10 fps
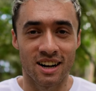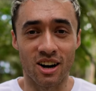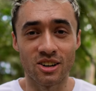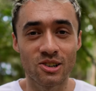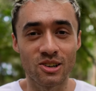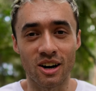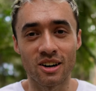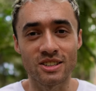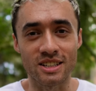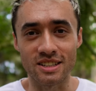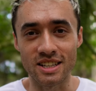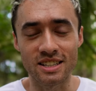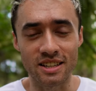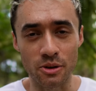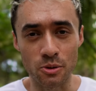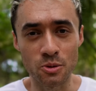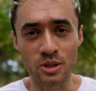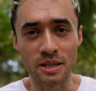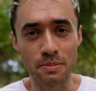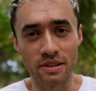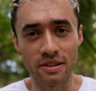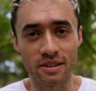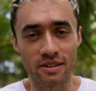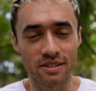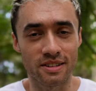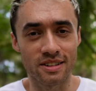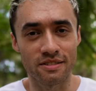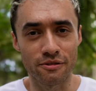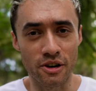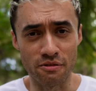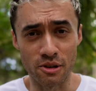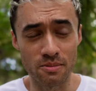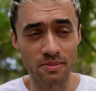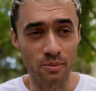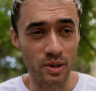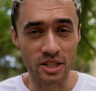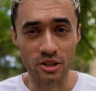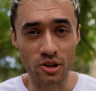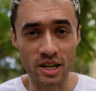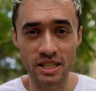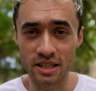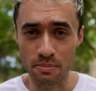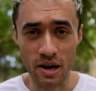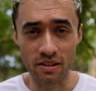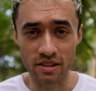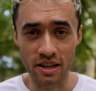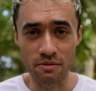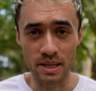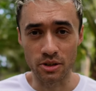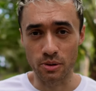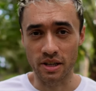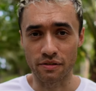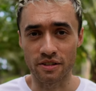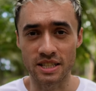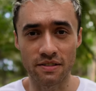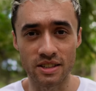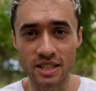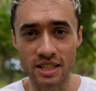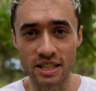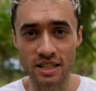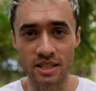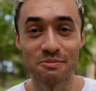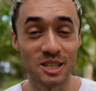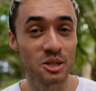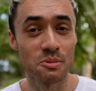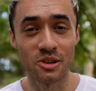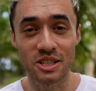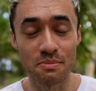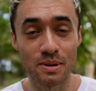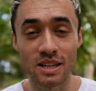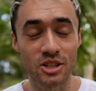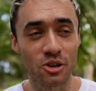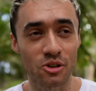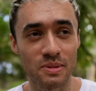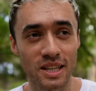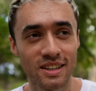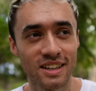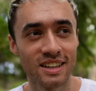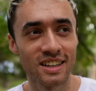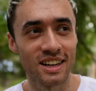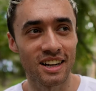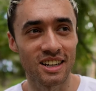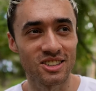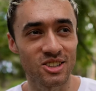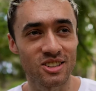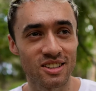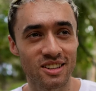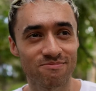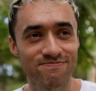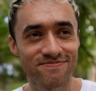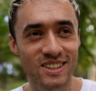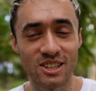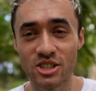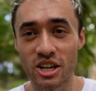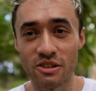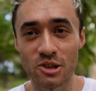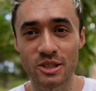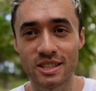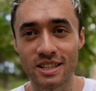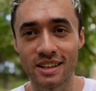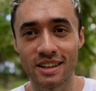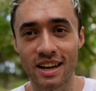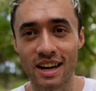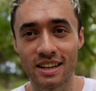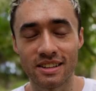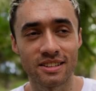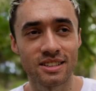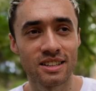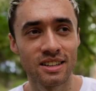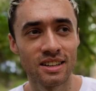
uncle, aunt and niece, they all sleep in the front room, which is crazy. Apparently they've been doing it for 17 years, which to be honest completely shocked me. Just the kind of generosity, and